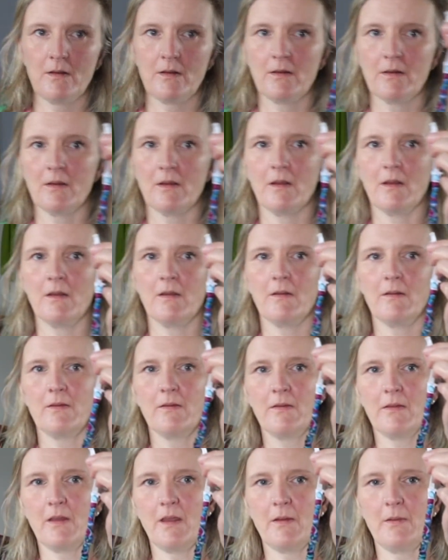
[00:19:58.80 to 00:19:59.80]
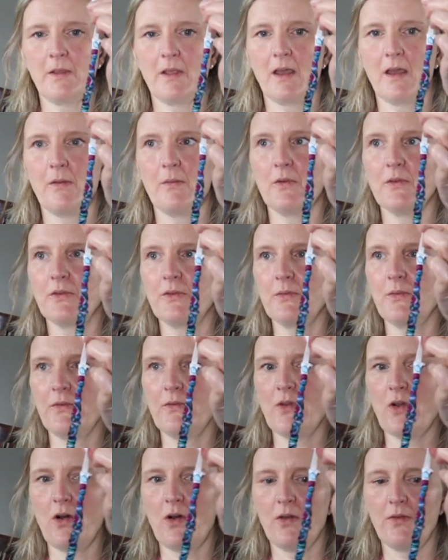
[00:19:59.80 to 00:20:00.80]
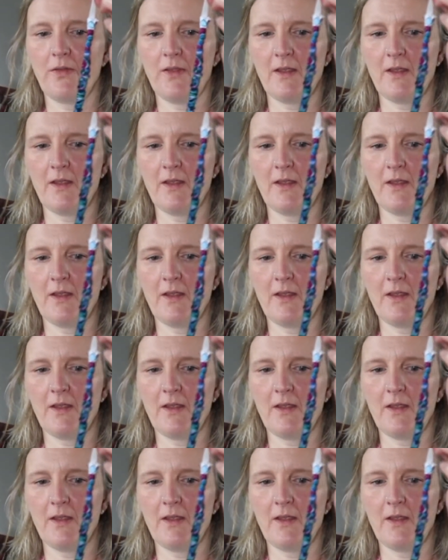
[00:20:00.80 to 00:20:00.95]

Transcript: So there we go. Once we've got